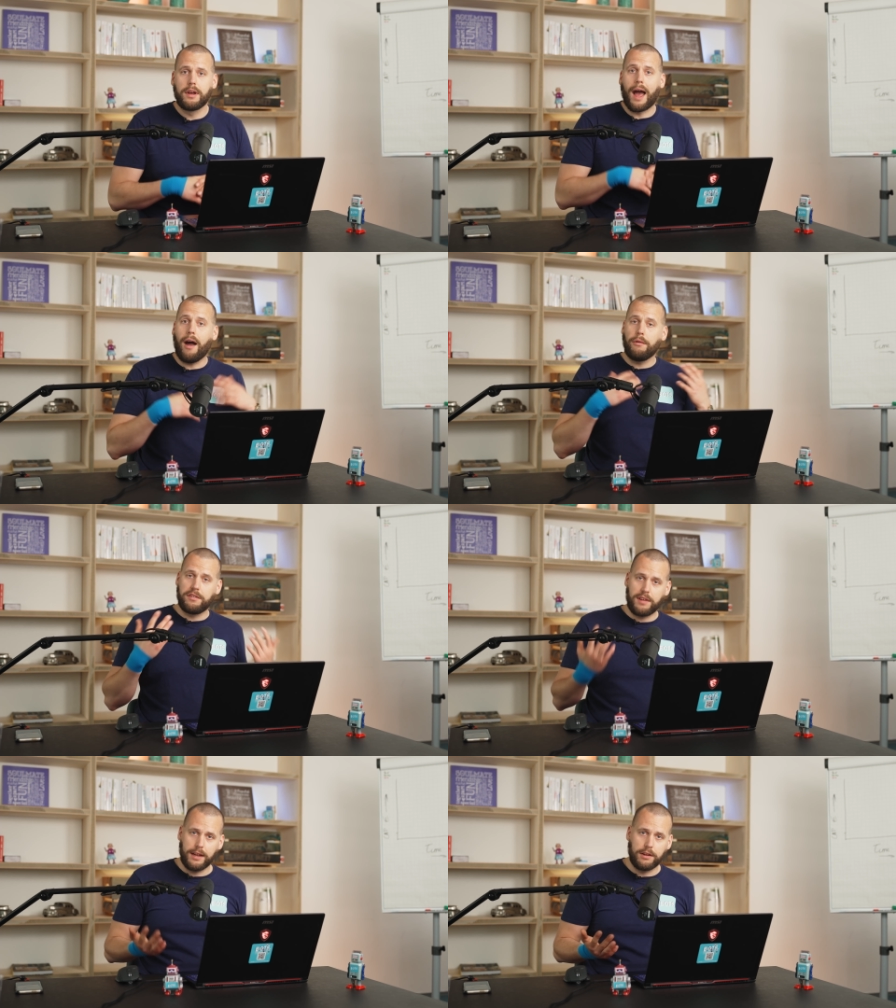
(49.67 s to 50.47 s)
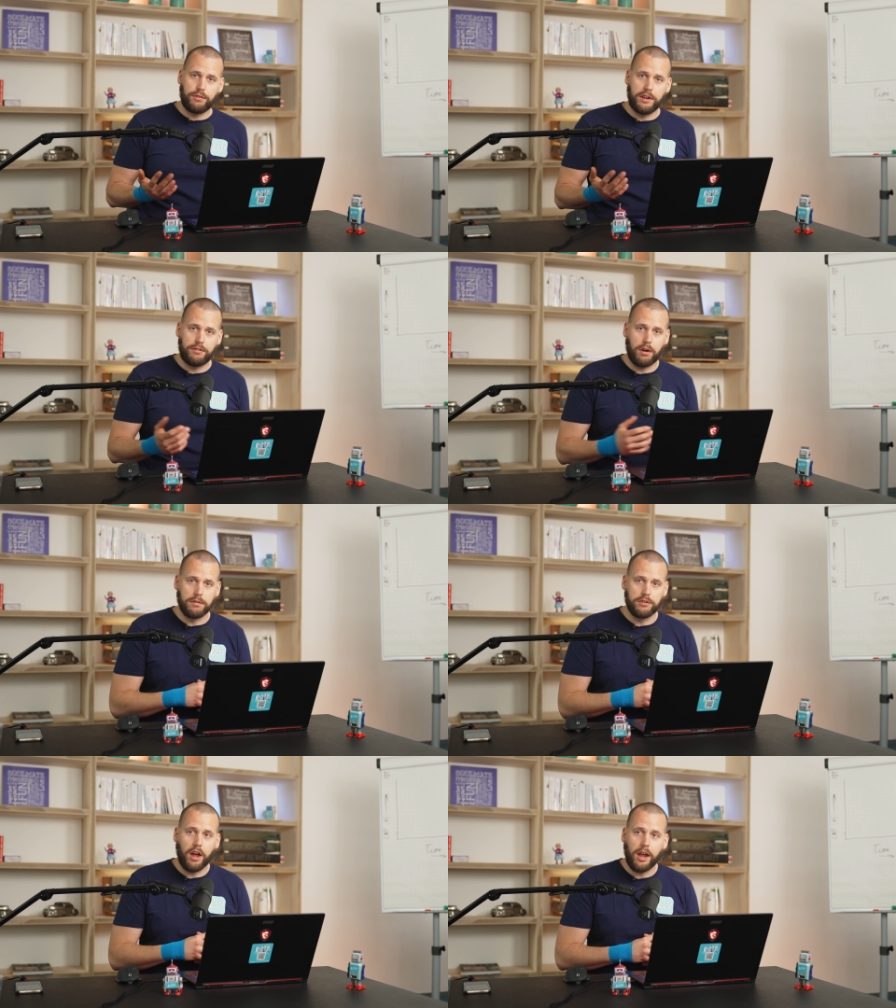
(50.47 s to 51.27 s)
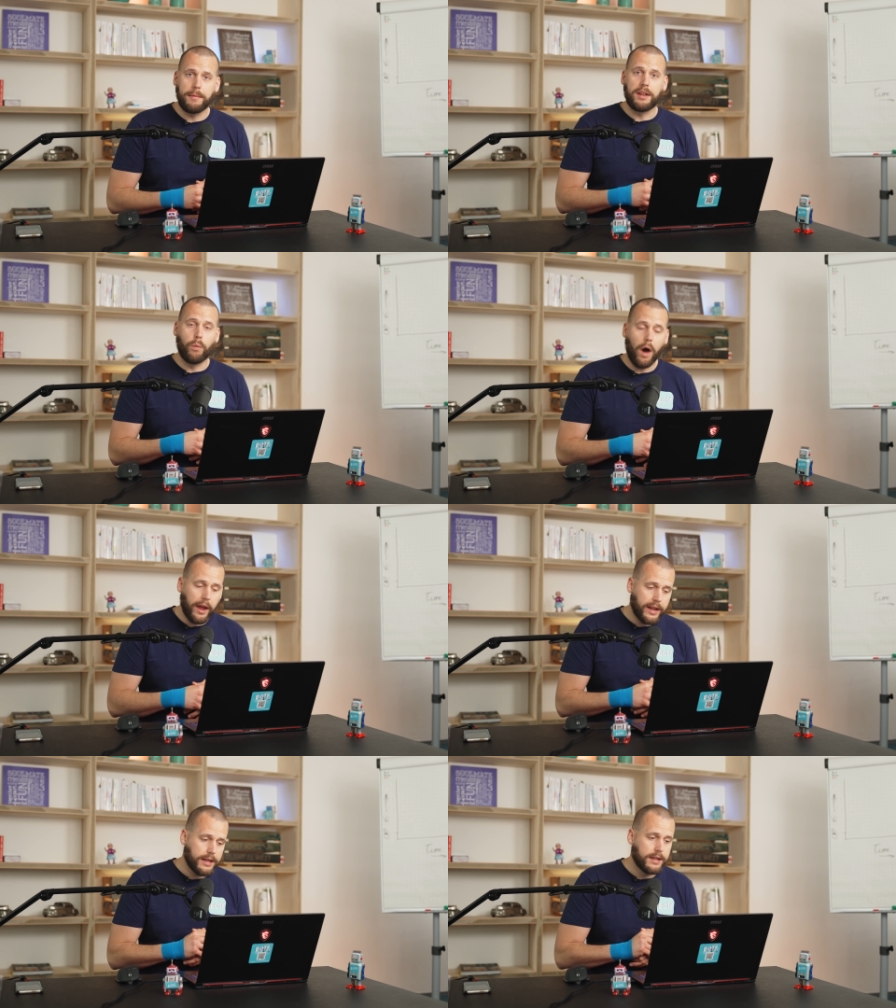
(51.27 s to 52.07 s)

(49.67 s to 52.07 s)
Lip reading: how is that increased over time and why,